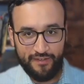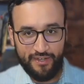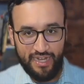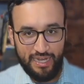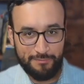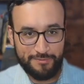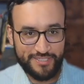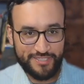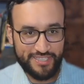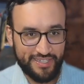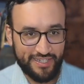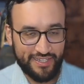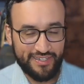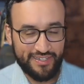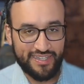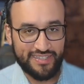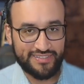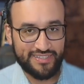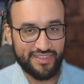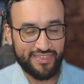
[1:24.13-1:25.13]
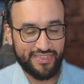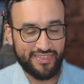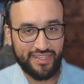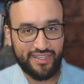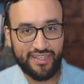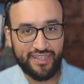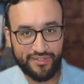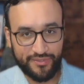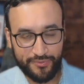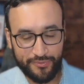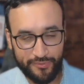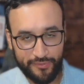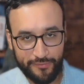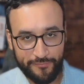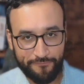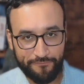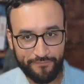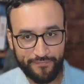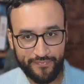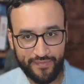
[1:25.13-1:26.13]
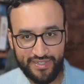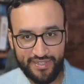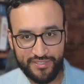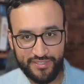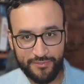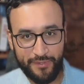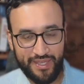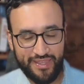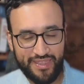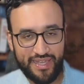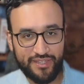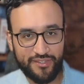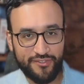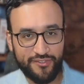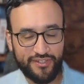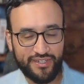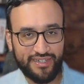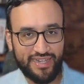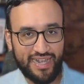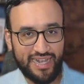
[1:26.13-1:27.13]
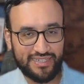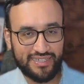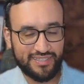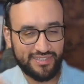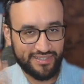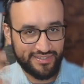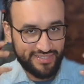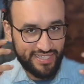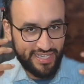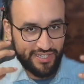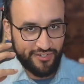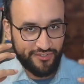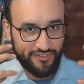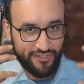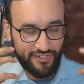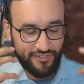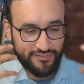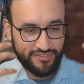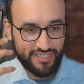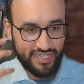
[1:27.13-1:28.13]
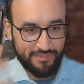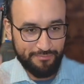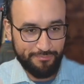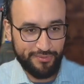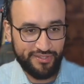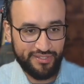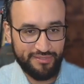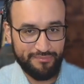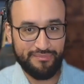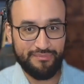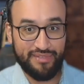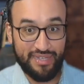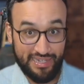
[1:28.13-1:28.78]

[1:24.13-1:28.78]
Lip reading: Obsidian is a thinking tool. It's a way that you can actually take your notes and put them